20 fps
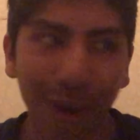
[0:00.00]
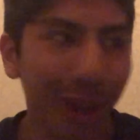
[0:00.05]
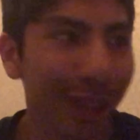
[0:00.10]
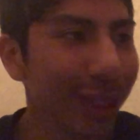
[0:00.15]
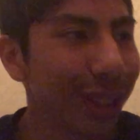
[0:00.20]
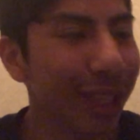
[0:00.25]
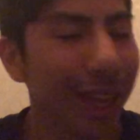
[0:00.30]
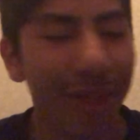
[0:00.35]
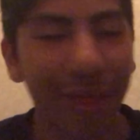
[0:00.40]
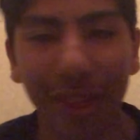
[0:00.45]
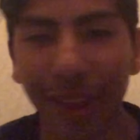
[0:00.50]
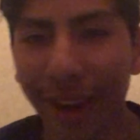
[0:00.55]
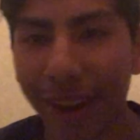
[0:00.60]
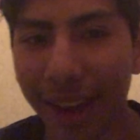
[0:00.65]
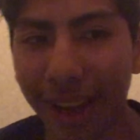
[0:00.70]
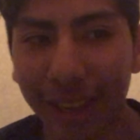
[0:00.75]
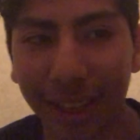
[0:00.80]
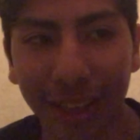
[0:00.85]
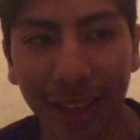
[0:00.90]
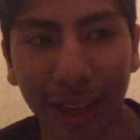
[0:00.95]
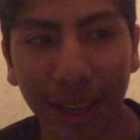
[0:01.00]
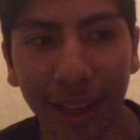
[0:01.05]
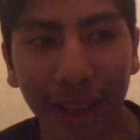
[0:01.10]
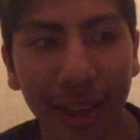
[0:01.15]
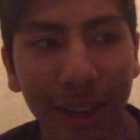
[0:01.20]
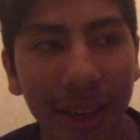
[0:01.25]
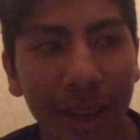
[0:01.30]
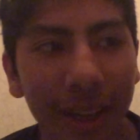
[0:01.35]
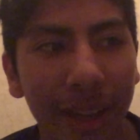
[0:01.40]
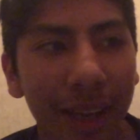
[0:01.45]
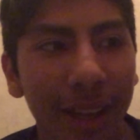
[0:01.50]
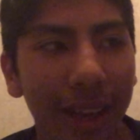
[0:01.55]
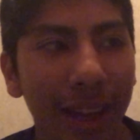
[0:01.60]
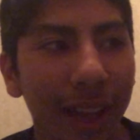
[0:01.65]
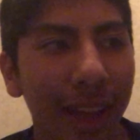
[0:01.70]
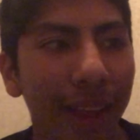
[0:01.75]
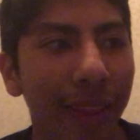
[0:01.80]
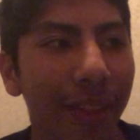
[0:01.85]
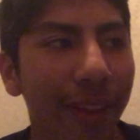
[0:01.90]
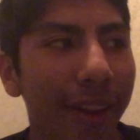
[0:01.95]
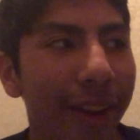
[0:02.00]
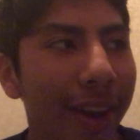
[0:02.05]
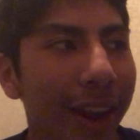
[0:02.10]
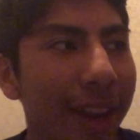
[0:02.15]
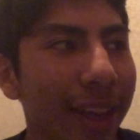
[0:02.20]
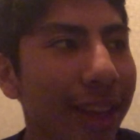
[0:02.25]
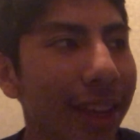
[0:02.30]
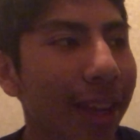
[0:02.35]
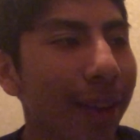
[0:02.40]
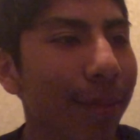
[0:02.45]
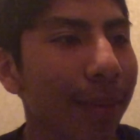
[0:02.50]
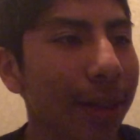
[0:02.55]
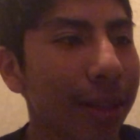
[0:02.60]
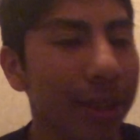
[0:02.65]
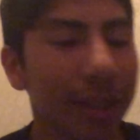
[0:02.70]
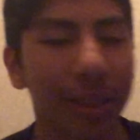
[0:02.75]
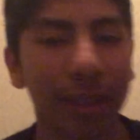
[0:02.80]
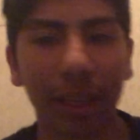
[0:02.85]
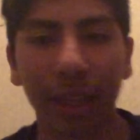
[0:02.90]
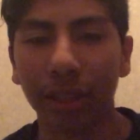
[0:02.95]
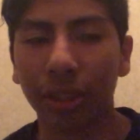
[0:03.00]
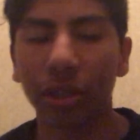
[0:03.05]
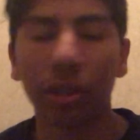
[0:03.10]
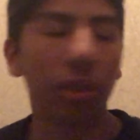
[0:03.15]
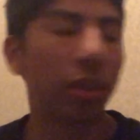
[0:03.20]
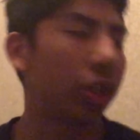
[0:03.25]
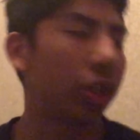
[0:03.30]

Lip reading: runs at the Night King. And the Night King basically says,